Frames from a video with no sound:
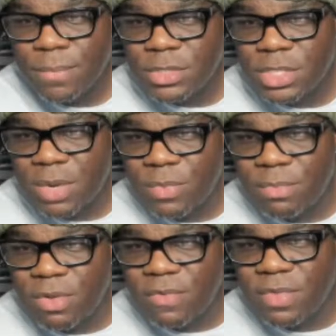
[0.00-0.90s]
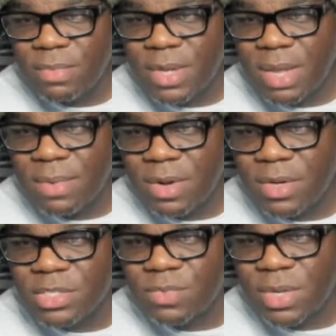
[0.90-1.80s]
Skip, remove them damn
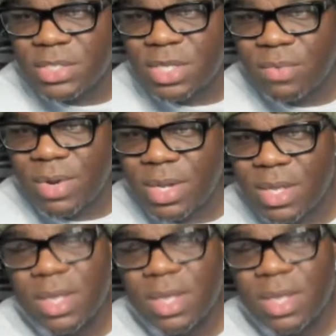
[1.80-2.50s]
Heritage ones already.